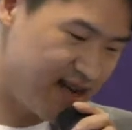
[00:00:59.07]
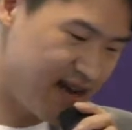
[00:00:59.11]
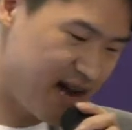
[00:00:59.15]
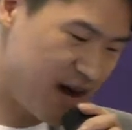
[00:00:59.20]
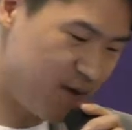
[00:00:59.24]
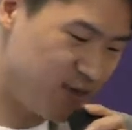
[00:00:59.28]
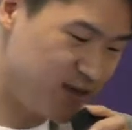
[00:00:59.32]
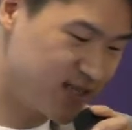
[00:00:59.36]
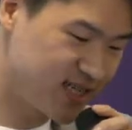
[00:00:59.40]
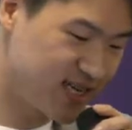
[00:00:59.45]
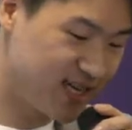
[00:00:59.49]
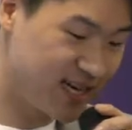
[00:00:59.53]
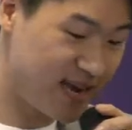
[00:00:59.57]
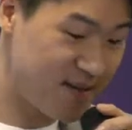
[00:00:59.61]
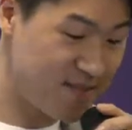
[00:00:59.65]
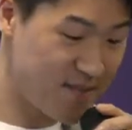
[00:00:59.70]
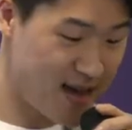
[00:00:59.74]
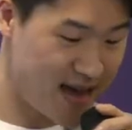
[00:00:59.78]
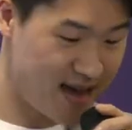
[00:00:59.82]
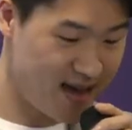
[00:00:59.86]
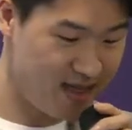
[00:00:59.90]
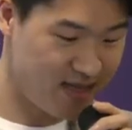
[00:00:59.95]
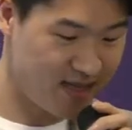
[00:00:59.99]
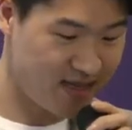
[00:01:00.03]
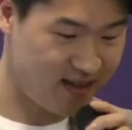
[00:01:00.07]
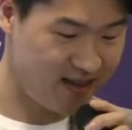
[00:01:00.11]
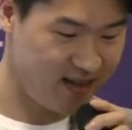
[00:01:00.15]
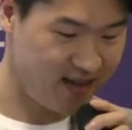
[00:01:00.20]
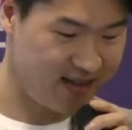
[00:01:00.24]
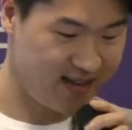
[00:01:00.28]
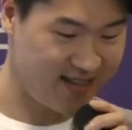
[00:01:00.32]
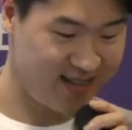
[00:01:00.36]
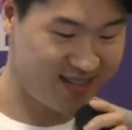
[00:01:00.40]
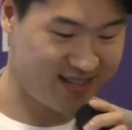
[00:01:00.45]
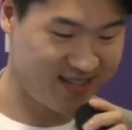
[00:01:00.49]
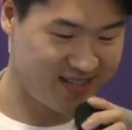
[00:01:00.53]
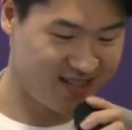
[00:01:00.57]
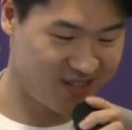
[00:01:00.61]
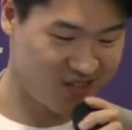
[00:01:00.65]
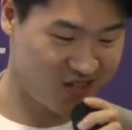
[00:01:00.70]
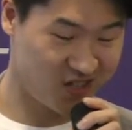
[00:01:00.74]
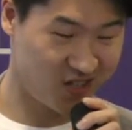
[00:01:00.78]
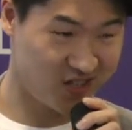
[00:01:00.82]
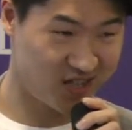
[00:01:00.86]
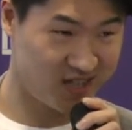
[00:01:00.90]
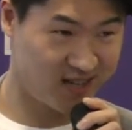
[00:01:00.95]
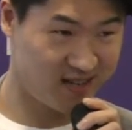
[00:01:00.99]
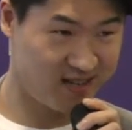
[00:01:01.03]
I was good at math and
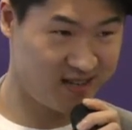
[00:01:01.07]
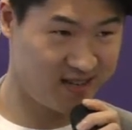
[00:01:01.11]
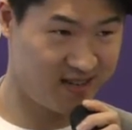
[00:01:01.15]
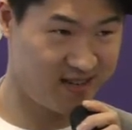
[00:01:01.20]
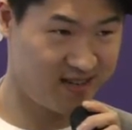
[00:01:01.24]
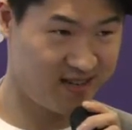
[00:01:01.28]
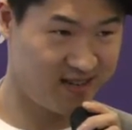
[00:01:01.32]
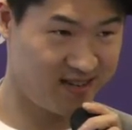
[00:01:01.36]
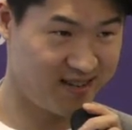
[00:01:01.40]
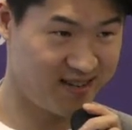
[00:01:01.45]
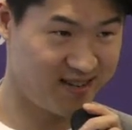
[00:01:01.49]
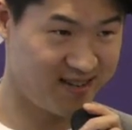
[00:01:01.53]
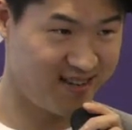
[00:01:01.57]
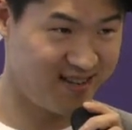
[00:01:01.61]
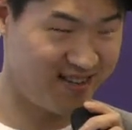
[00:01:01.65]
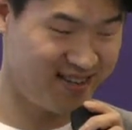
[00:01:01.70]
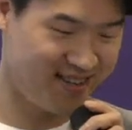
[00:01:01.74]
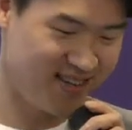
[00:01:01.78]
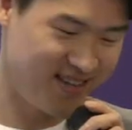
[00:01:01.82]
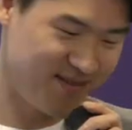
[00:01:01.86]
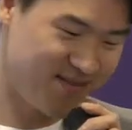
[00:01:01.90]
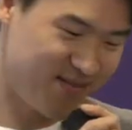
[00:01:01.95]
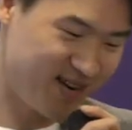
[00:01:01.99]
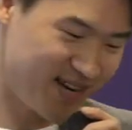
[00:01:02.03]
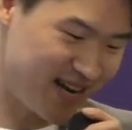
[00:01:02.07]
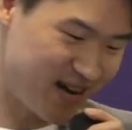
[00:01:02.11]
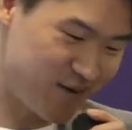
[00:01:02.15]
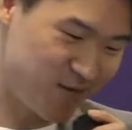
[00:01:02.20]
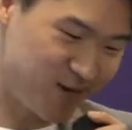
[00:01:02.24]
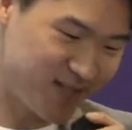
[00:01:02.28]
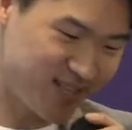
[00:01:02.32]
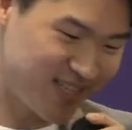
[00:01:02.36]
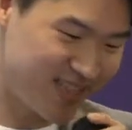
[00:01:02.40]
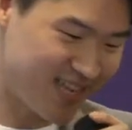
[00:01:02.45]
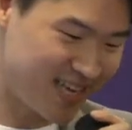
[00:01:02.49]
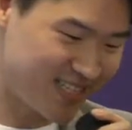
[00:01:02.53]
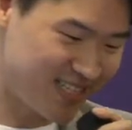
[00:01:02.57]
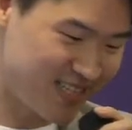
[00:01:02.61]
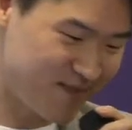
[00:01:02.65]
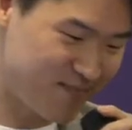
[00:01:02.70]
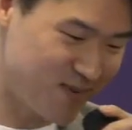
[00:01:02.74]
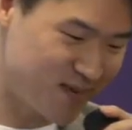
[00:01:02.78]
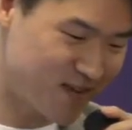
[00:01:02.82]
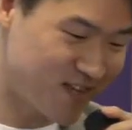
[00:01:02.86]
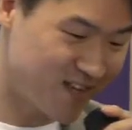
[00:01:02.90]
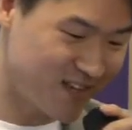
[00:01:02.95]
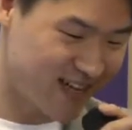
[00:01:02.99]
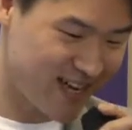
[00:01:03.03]
English, but I wasn't that
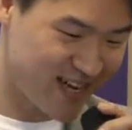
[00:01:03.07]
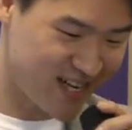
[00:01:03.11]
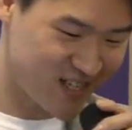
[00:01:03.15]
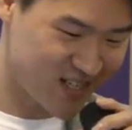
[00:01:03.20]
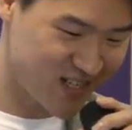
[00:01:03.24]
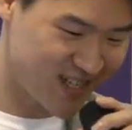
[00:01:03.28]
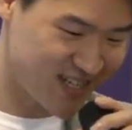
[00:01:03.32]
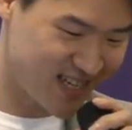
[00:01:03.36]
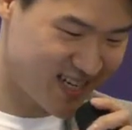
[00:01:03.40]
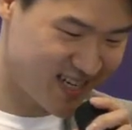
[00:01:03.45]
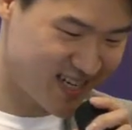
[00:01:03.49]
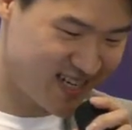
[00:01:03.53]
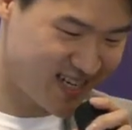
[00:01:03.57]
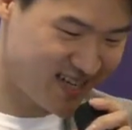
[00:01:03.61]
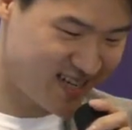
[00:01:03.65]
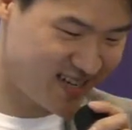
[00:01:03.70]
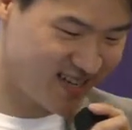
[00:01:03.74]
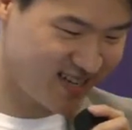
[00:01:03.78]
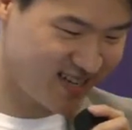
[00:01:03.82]
typical Asian kid